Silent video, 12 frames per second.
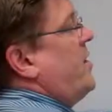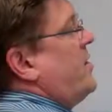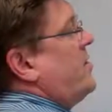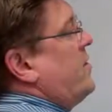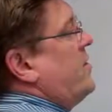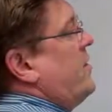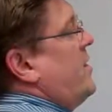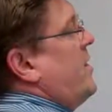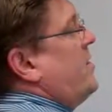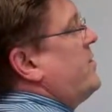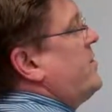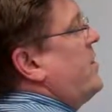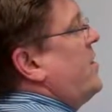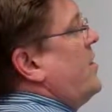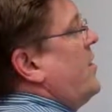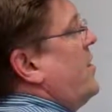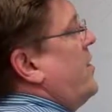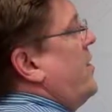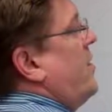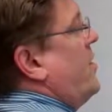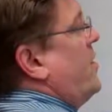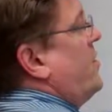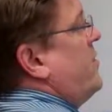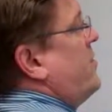is at least
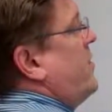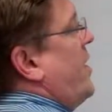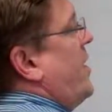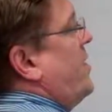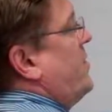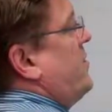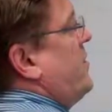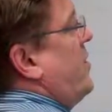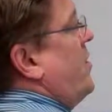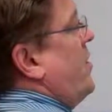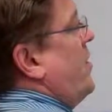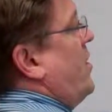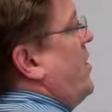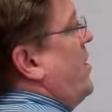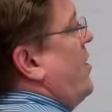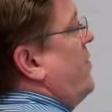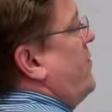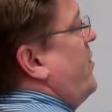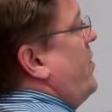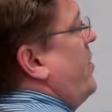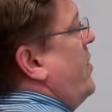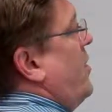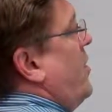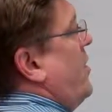the size of
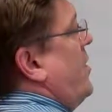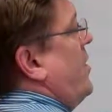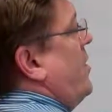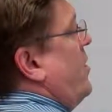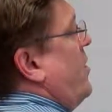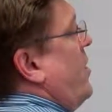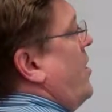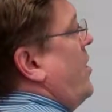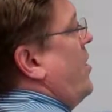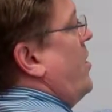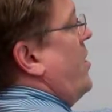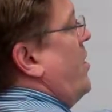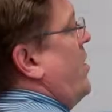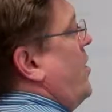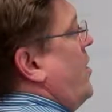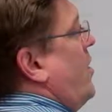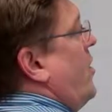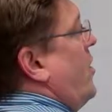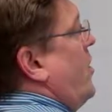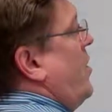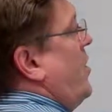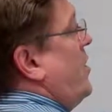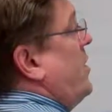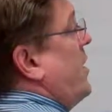the
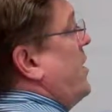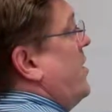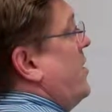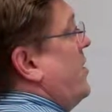clique.